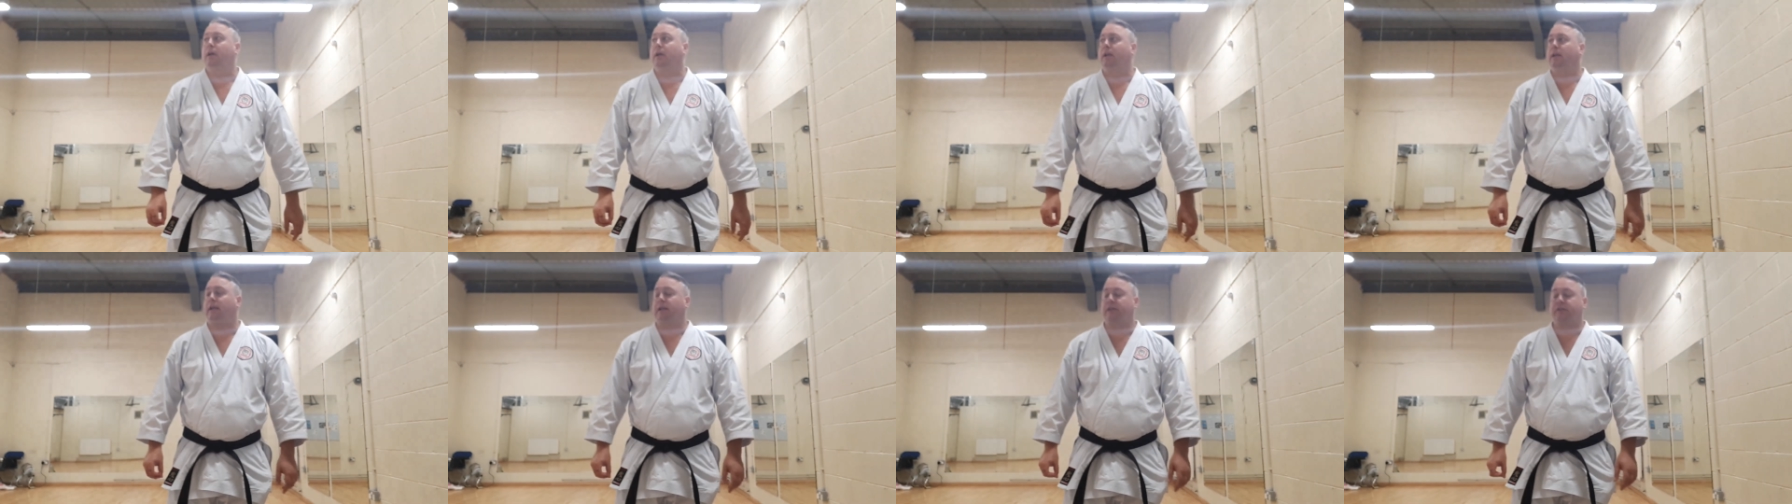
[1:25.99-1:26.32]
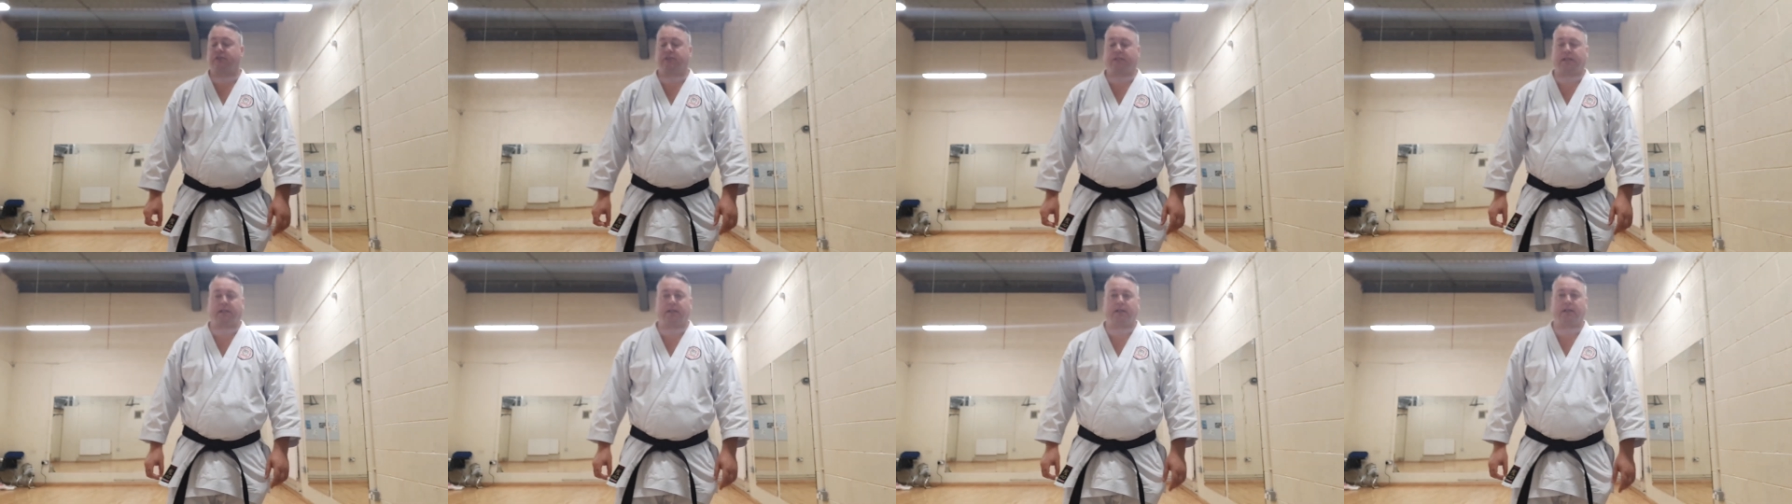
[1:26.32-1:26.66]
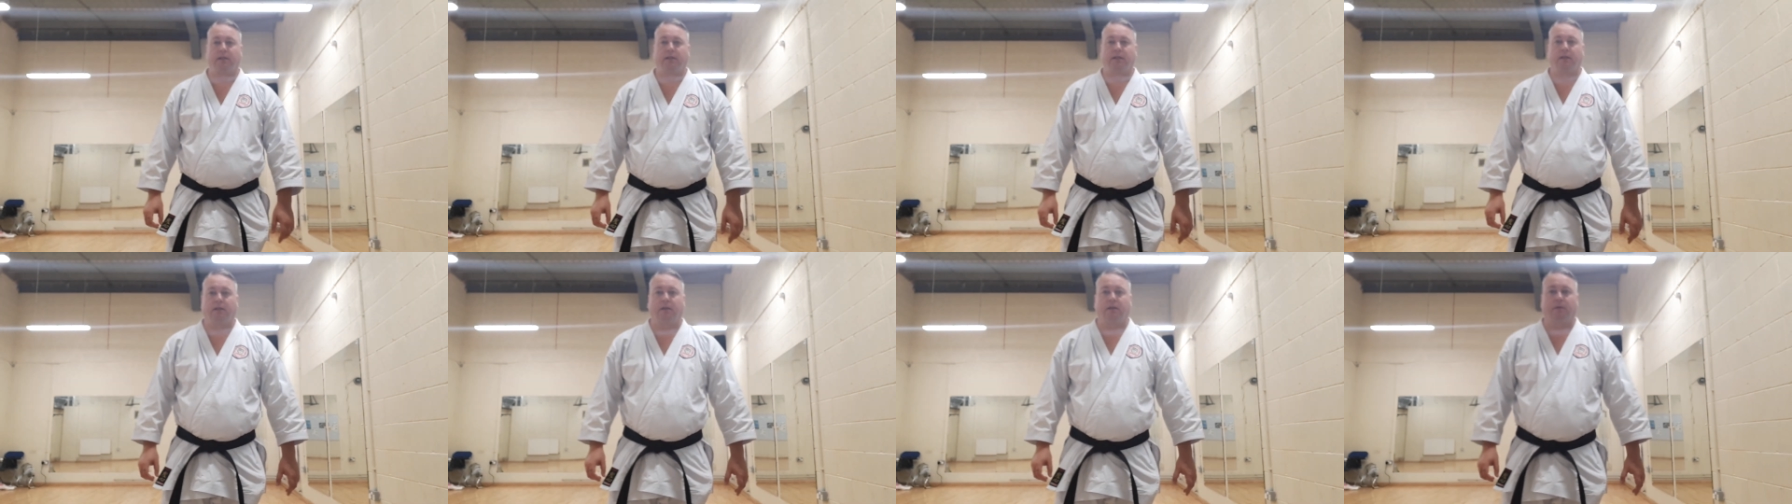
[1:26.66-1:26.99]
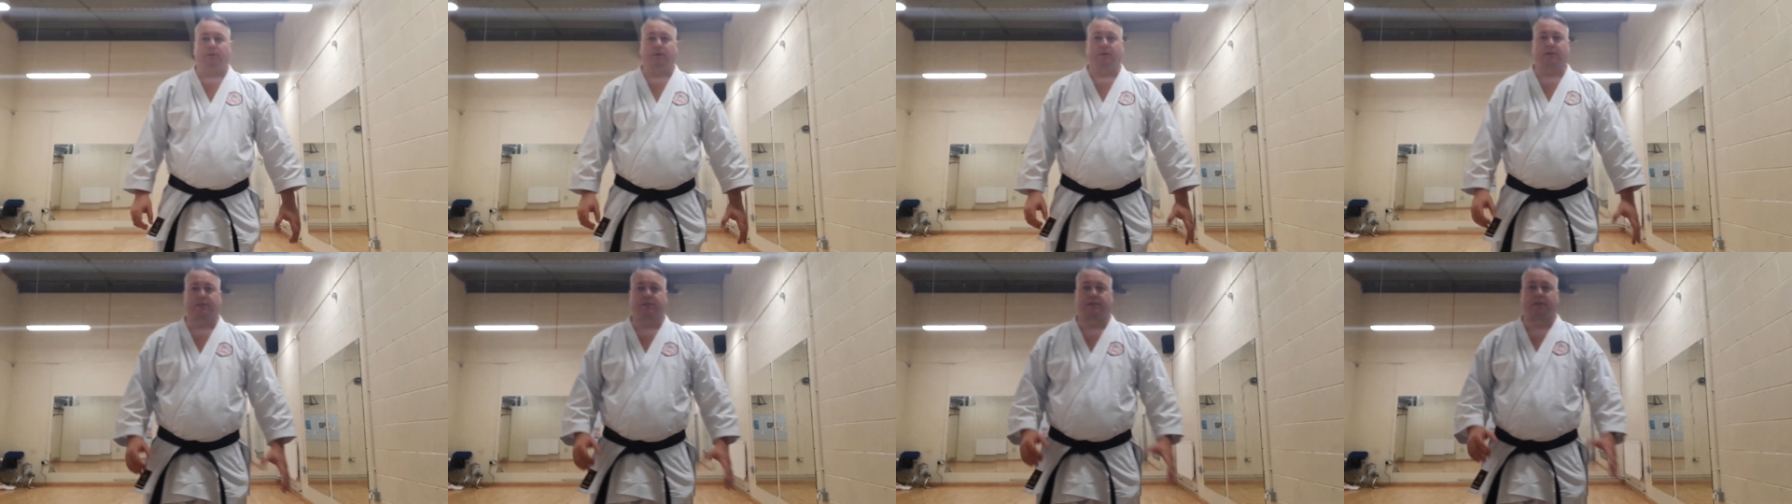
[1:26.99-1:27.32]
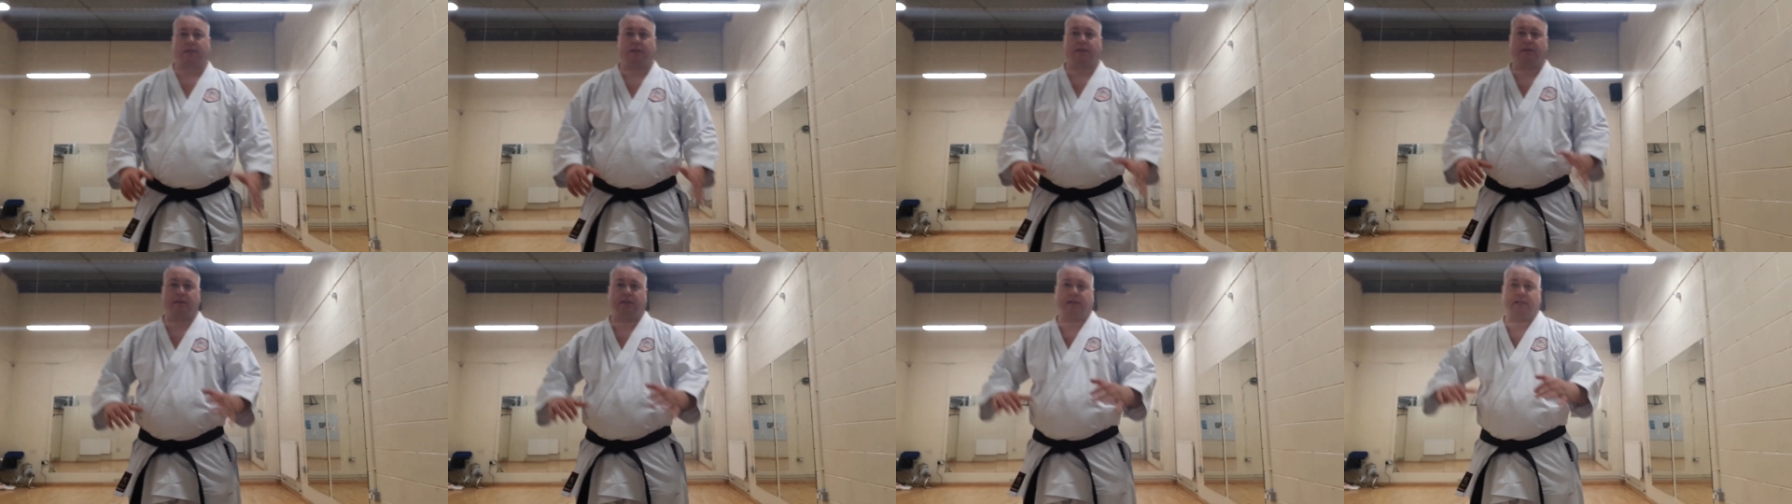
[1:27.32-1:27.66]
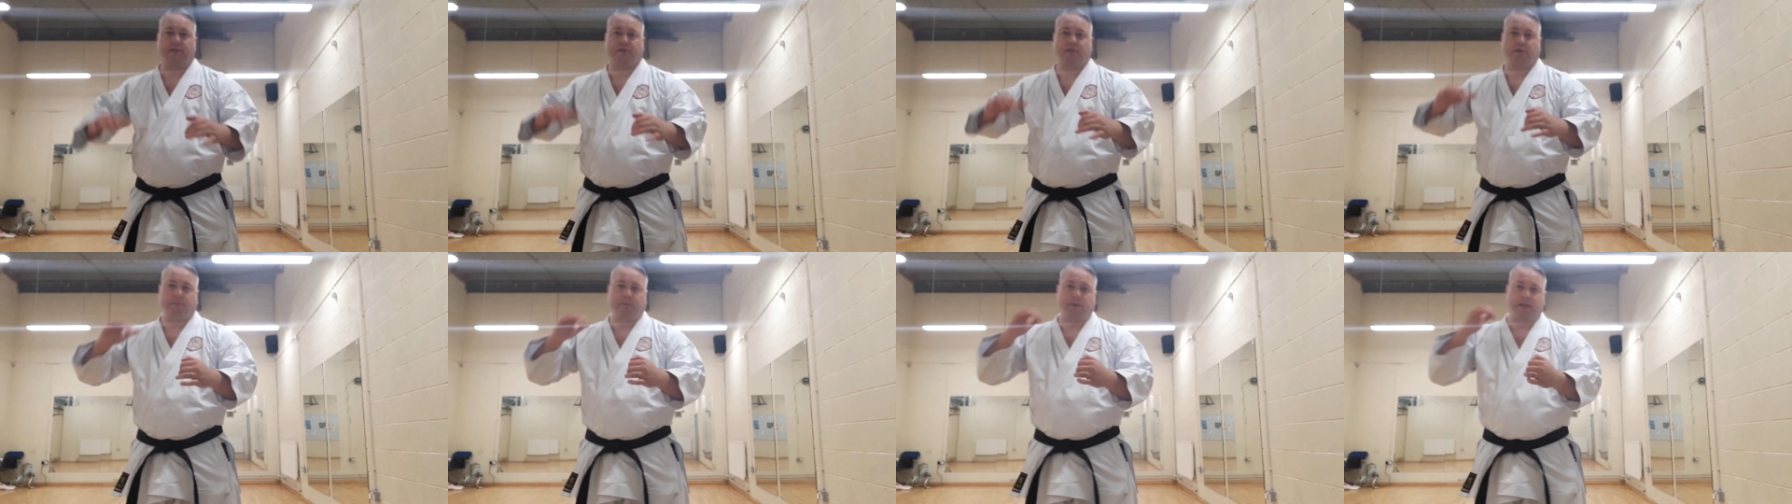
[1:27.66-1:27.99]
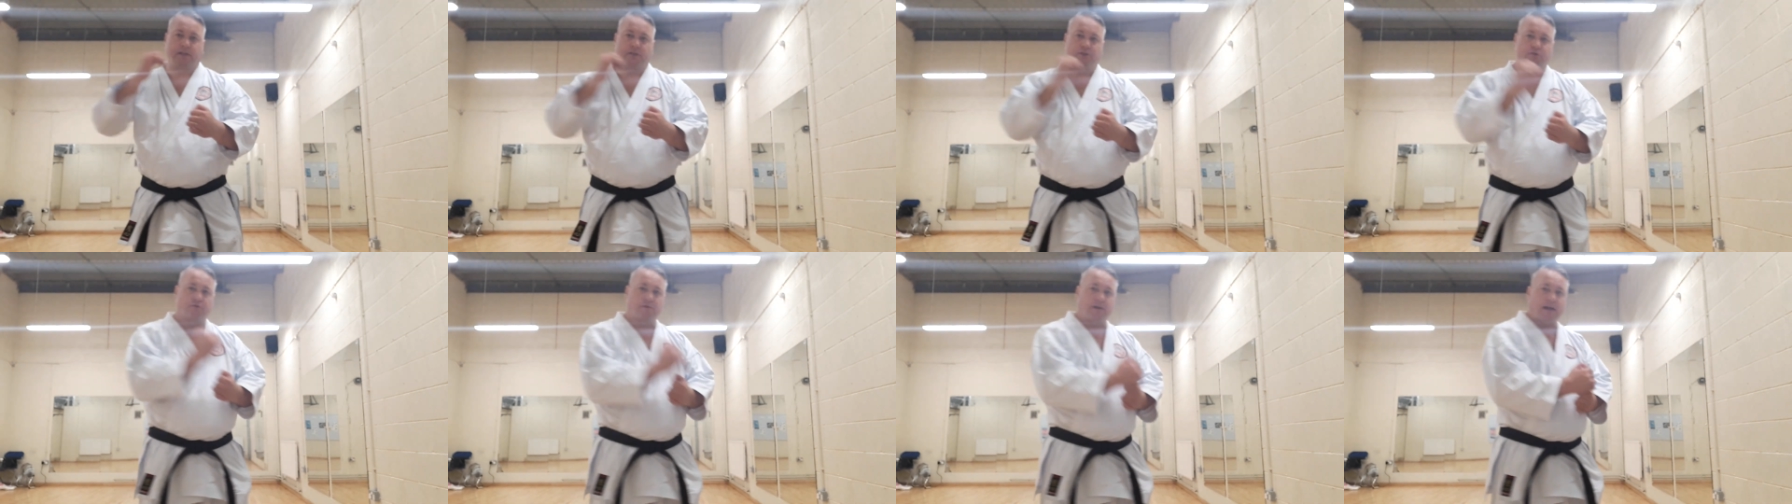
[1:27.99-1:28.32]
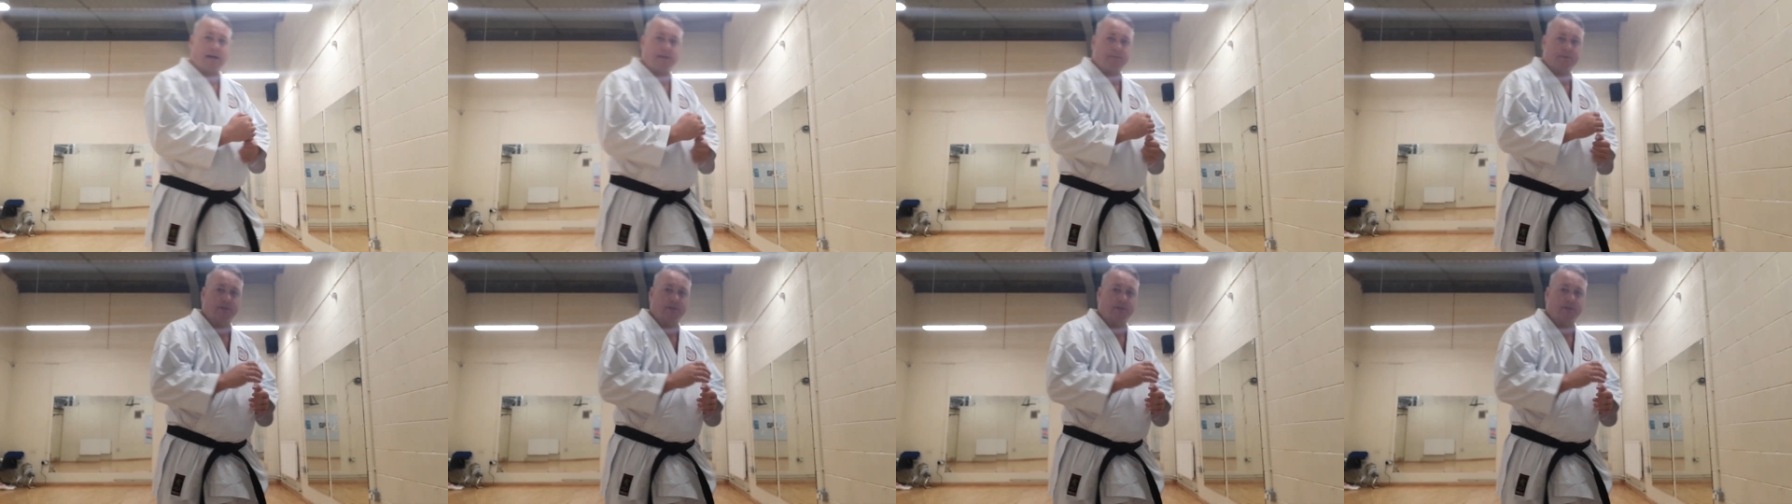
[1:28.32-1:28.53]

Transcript: last year was that this could be a trap.